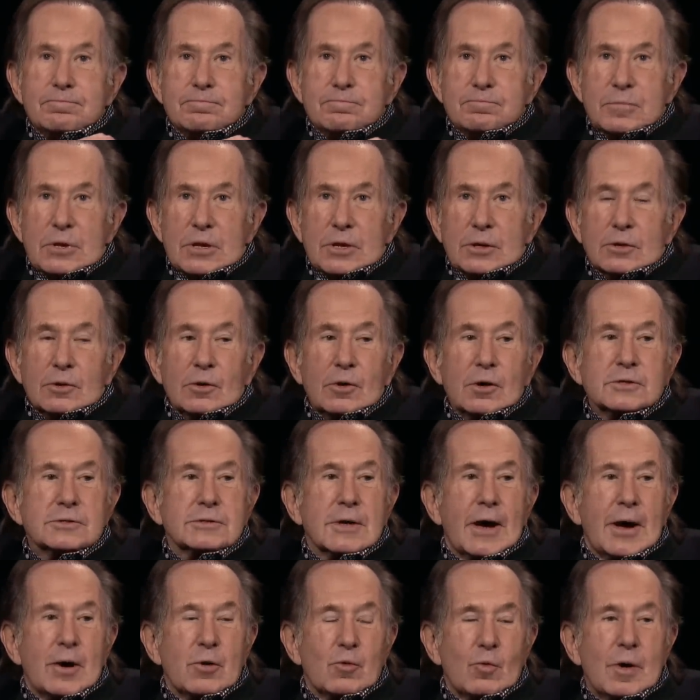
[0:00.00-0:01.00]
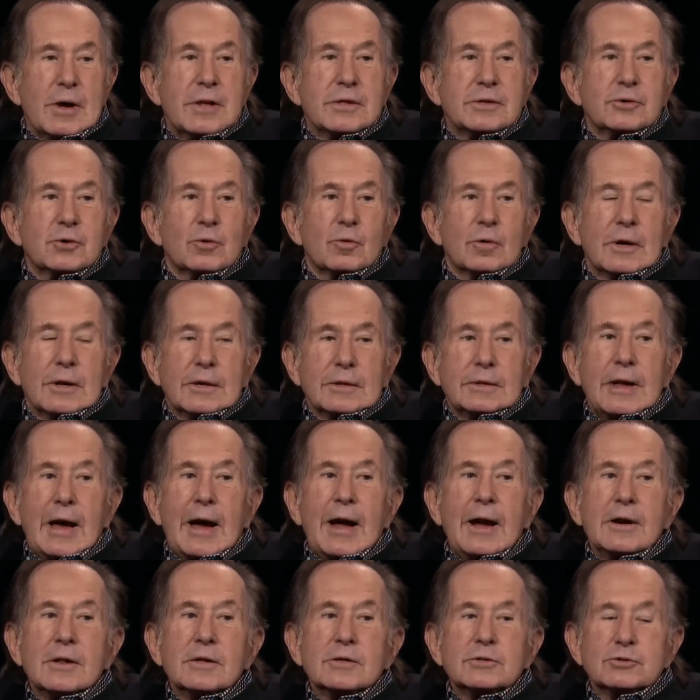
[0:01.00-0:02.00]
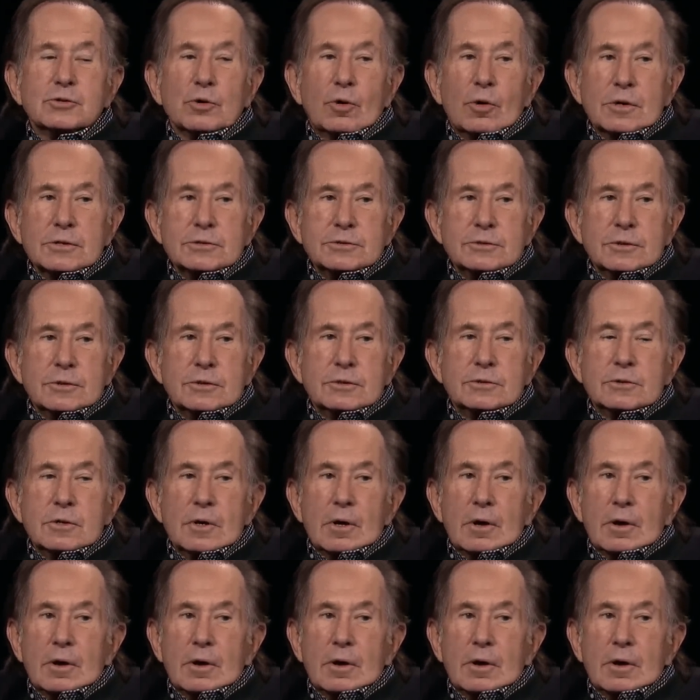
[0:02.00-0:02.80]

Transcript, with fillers: because I went to an Italian sausage